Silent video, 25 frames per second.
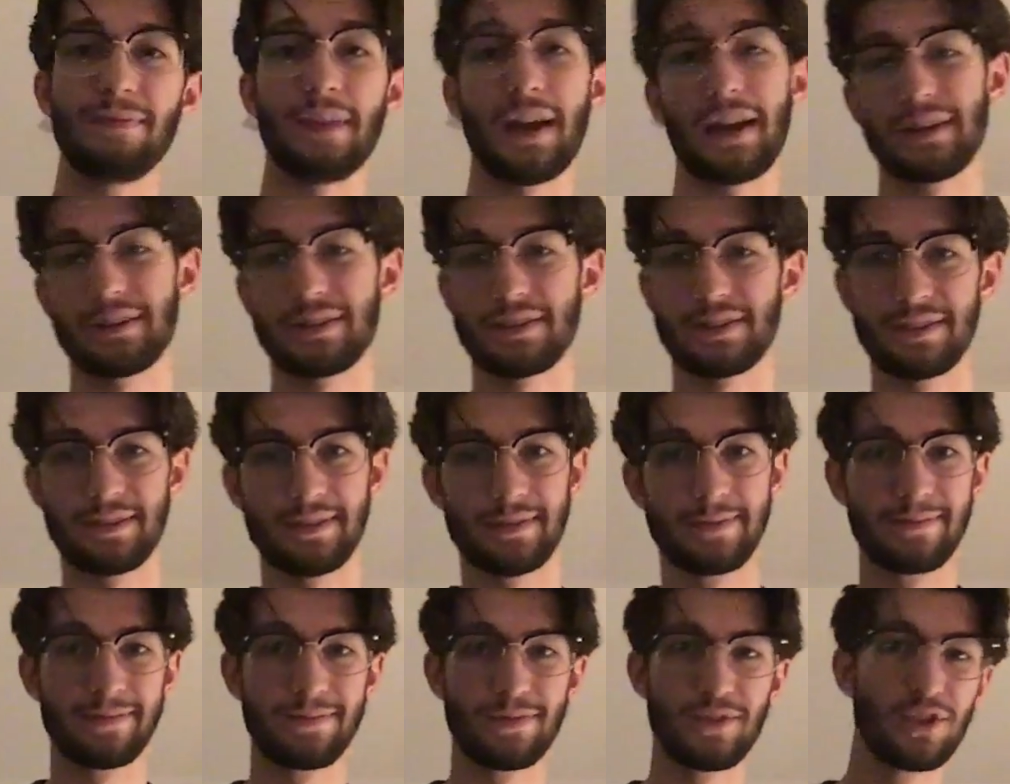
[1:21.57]
Not
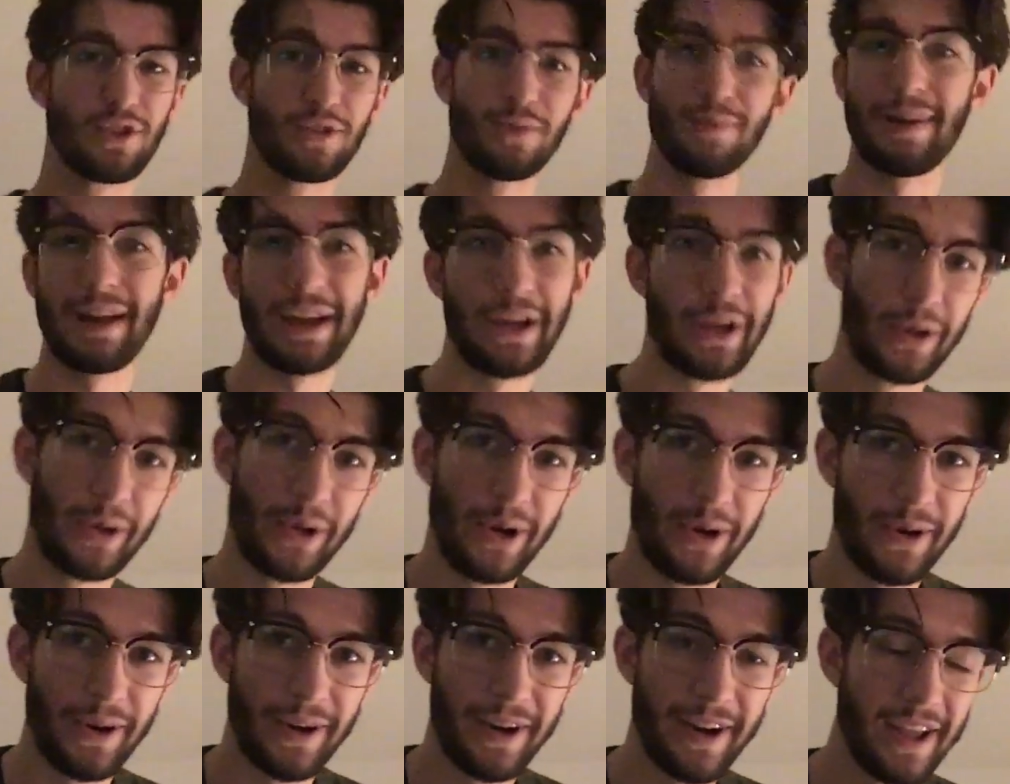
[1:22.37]
to toot my own
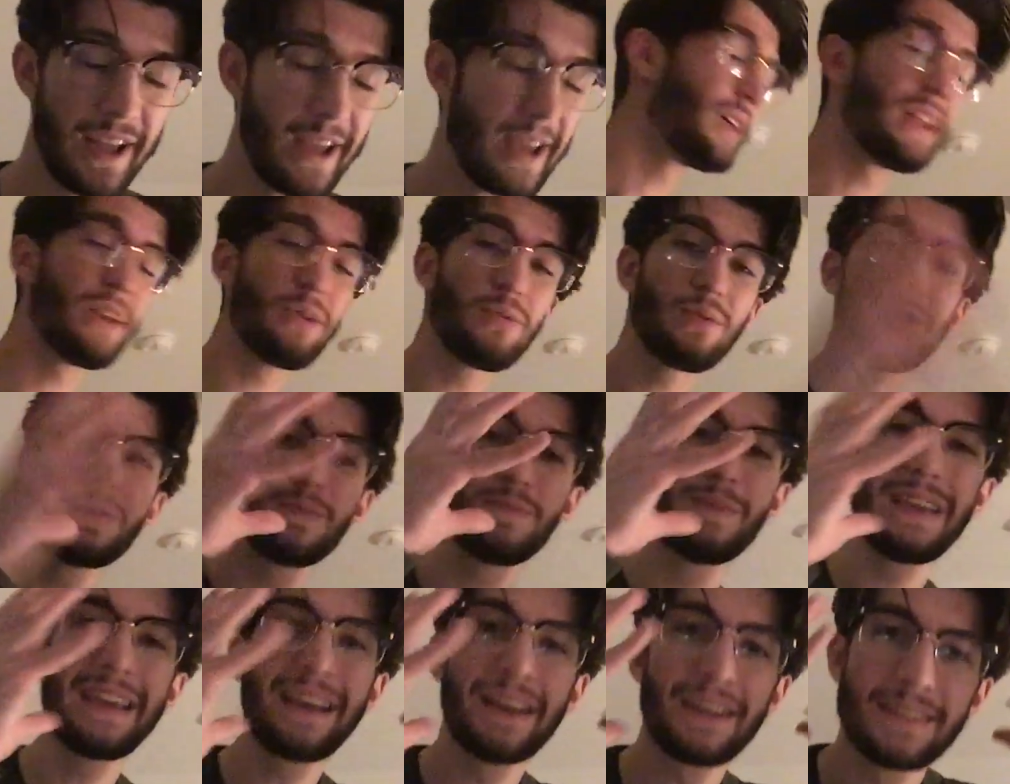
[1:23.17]
horn. It was
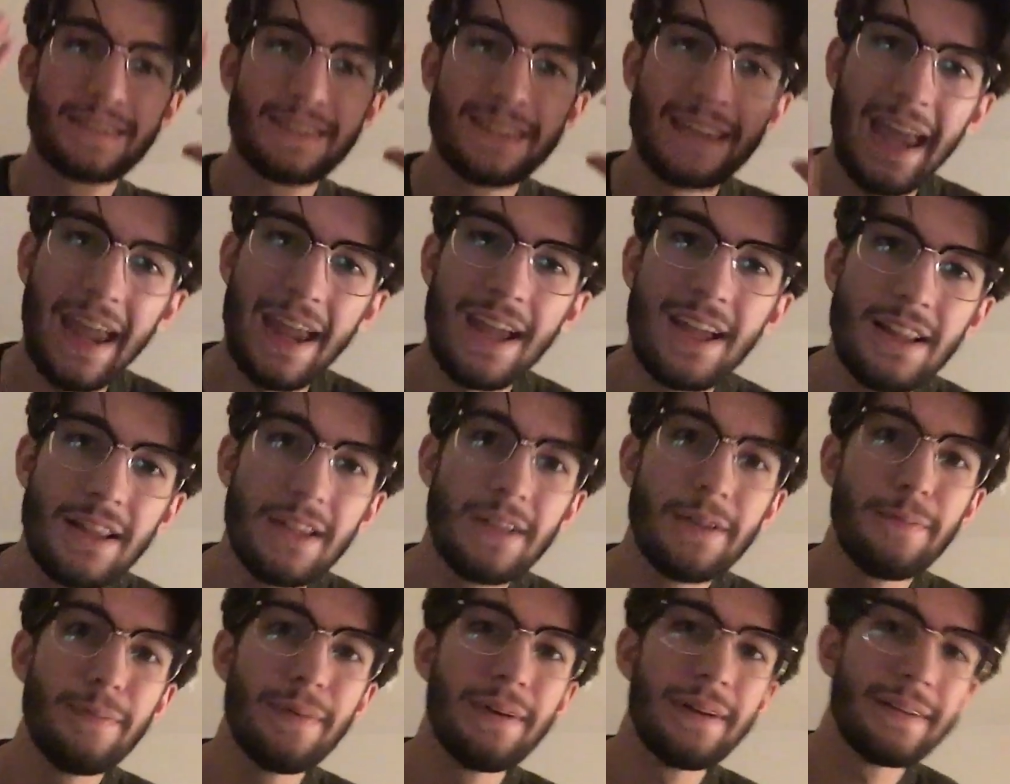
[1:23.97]
because
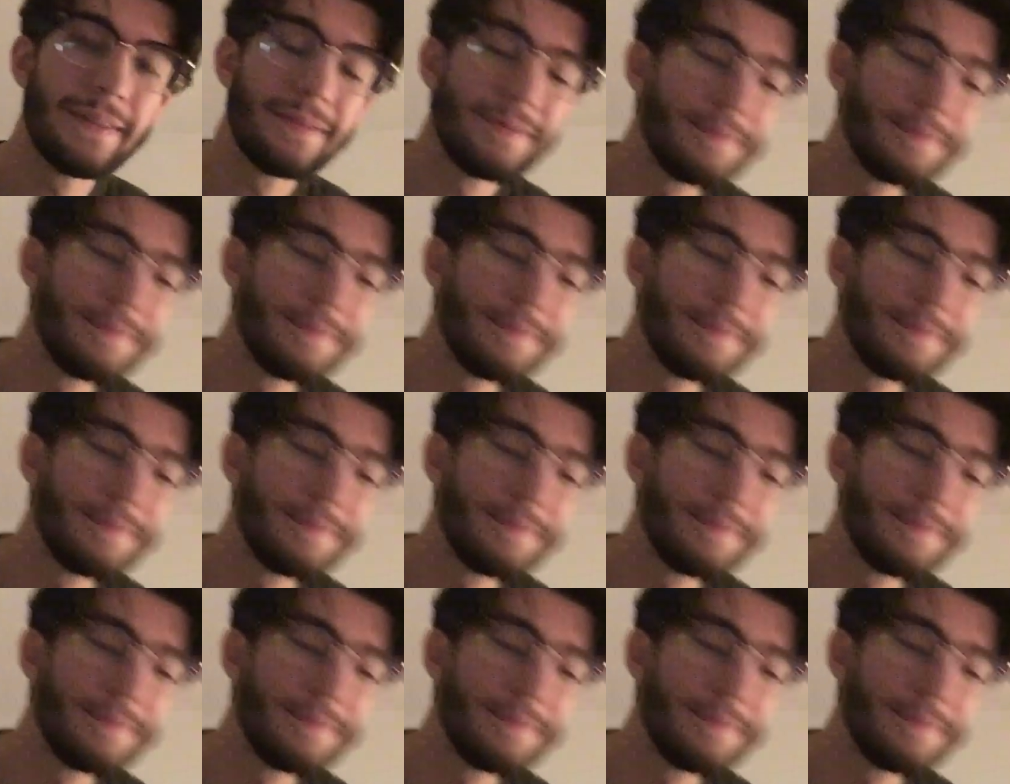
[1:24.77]
Caleb,